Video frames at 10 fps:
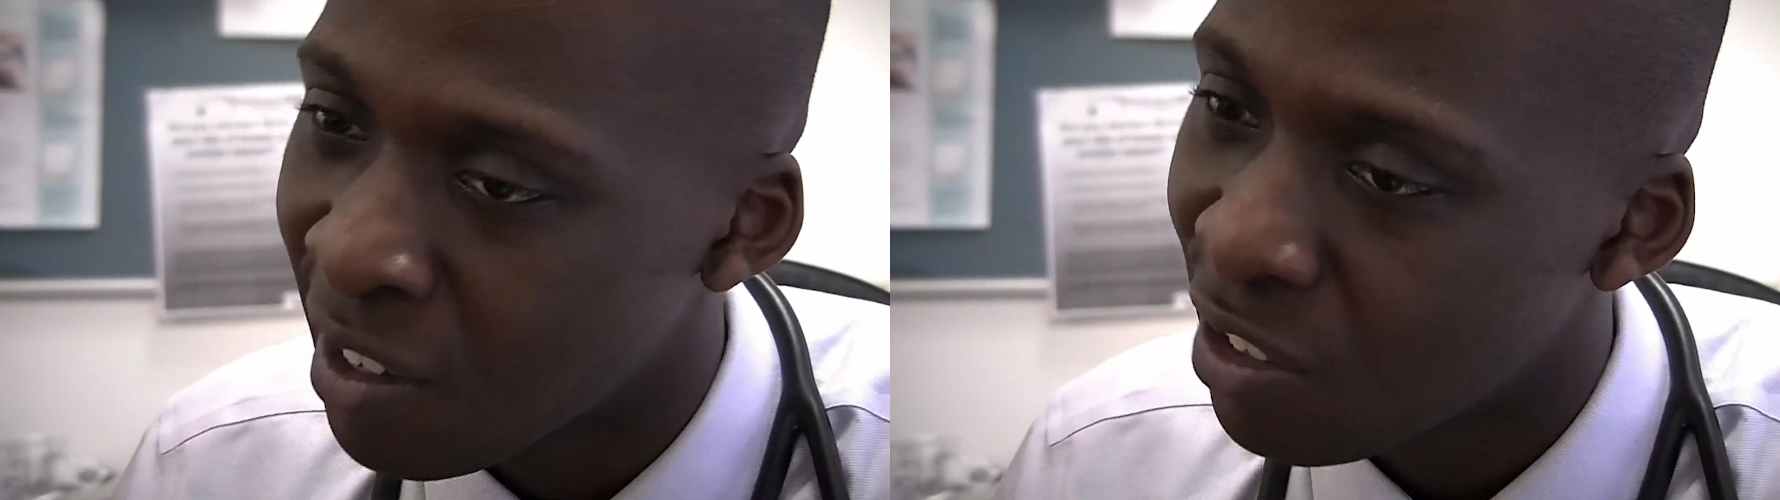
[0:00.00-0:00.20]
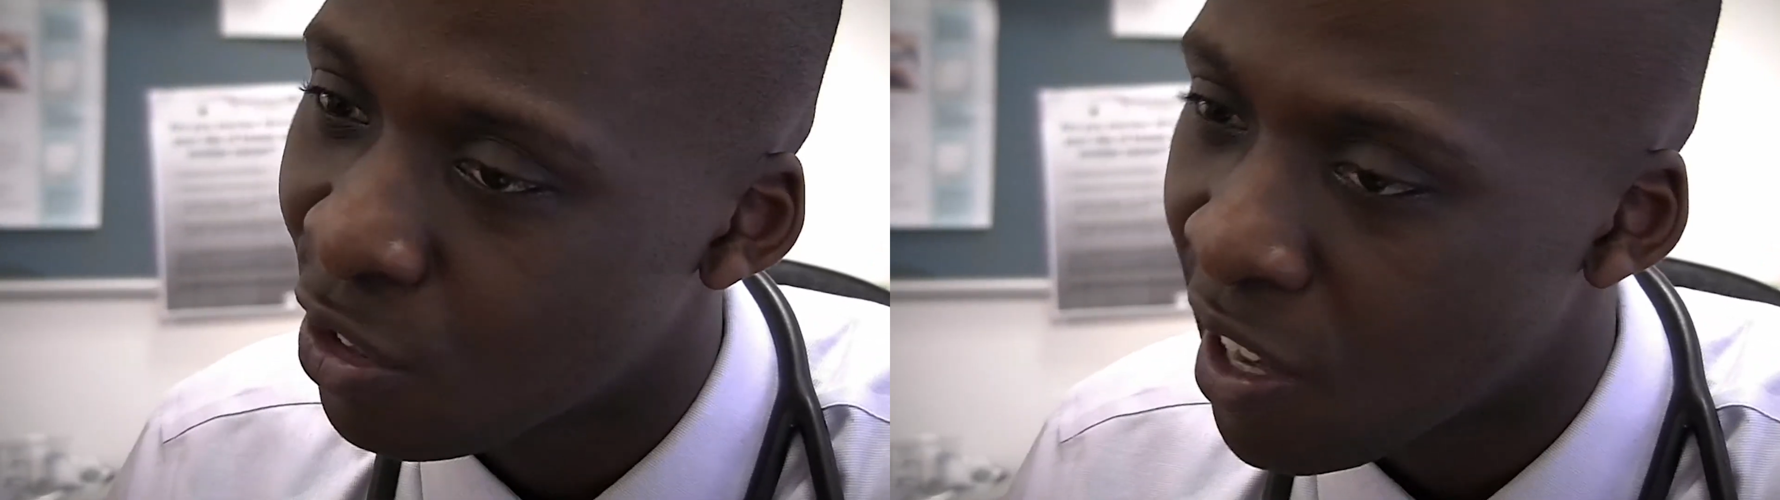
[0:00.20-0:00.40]

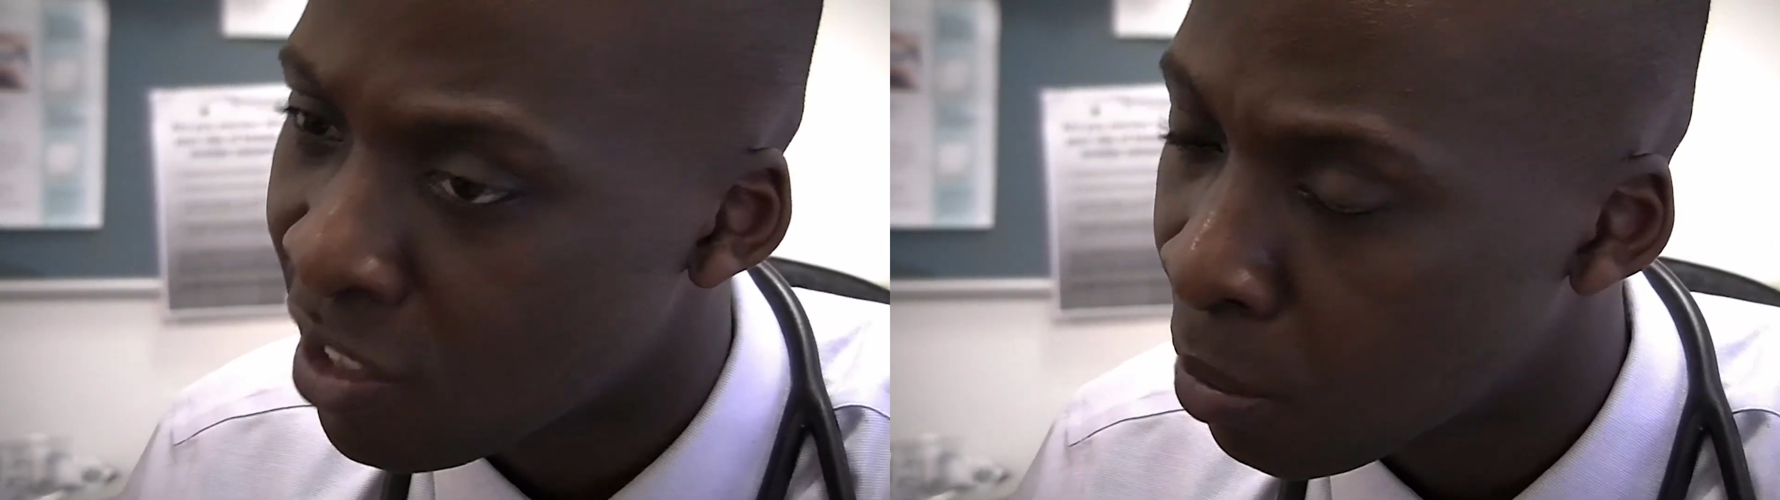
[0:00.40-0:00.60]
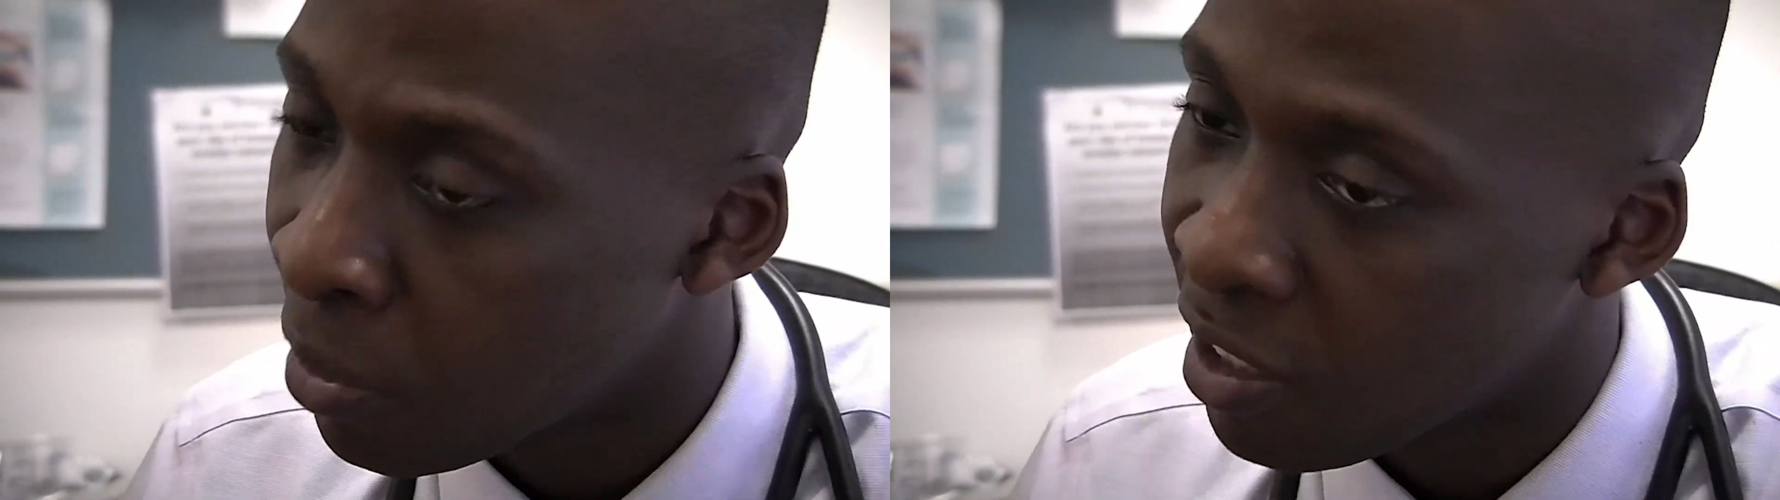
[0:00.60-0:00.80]
So
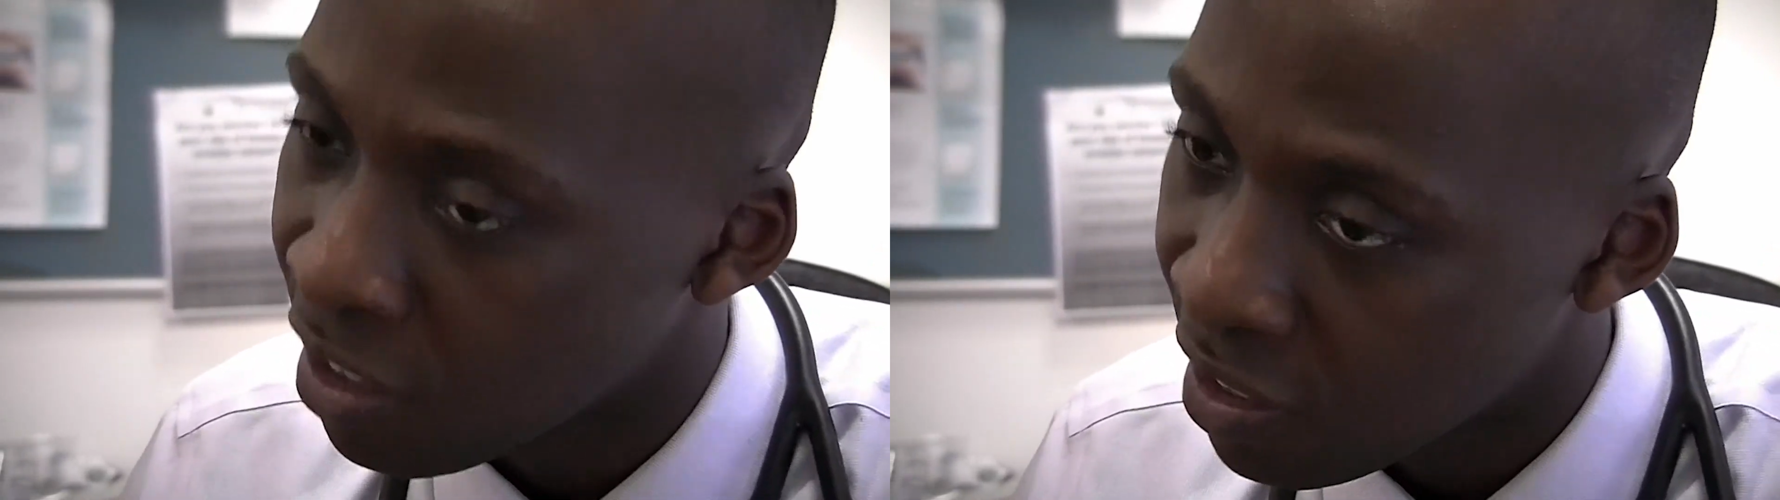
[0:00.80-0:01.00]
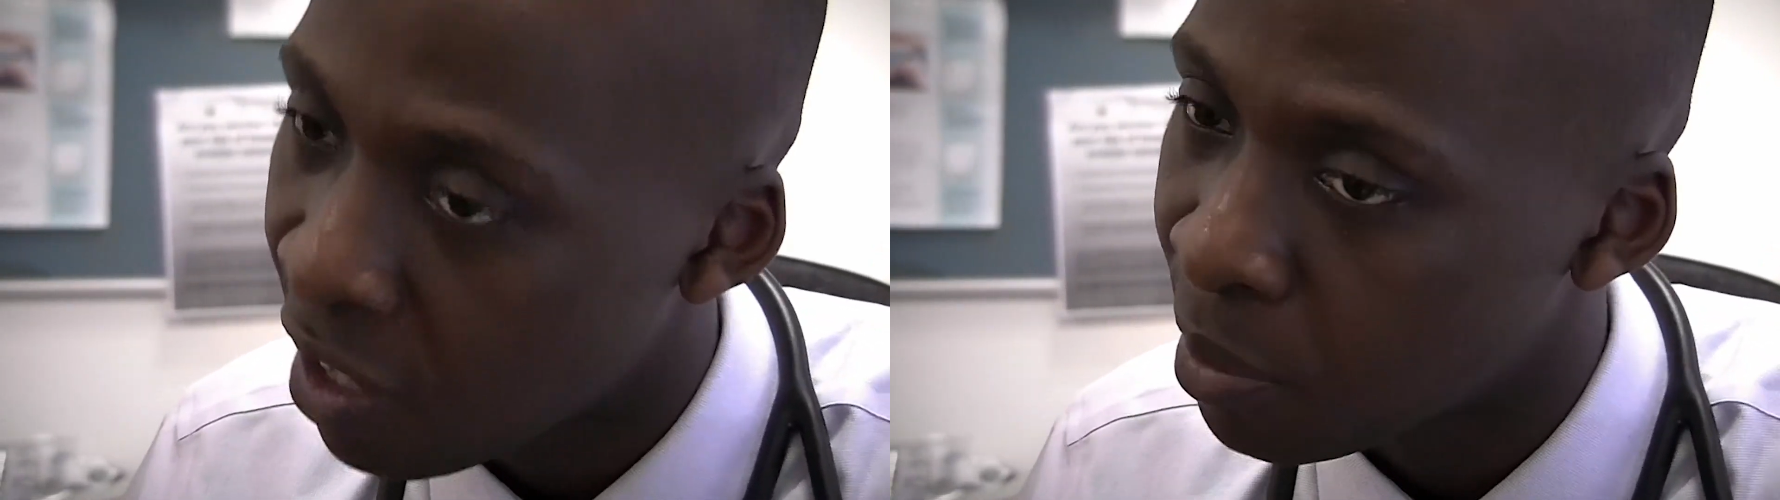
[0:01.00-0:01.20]

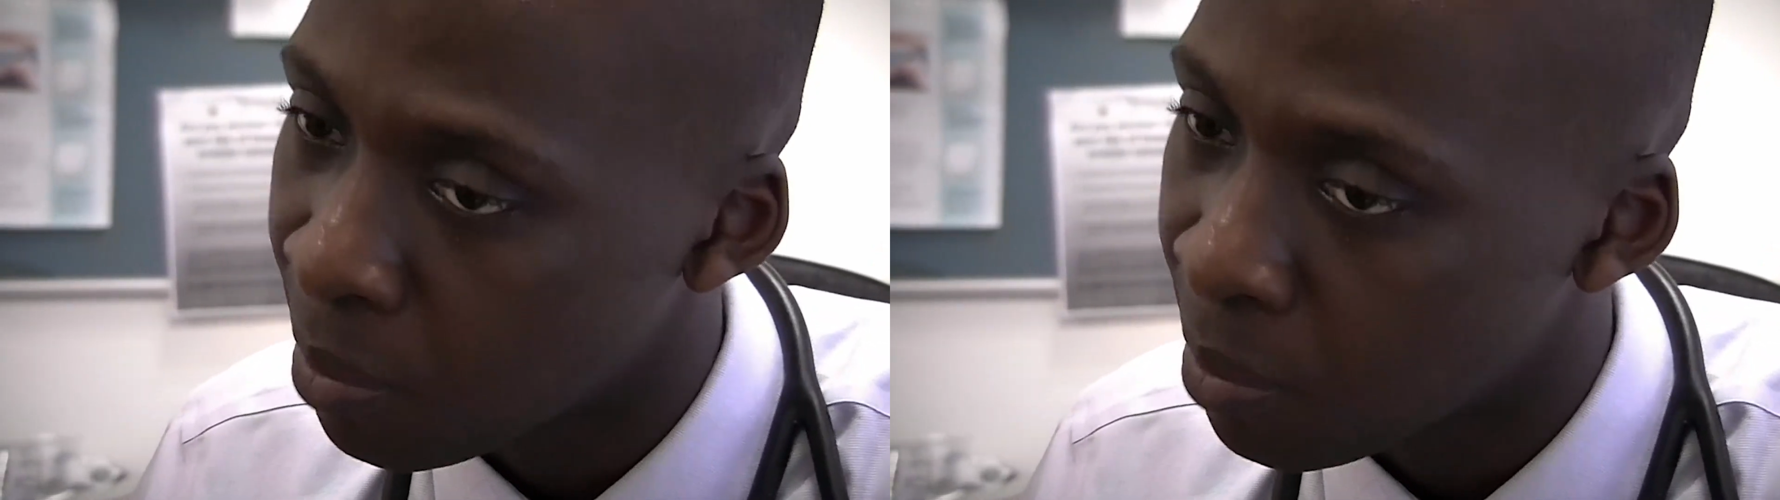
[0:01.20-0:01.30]
antidepressants help to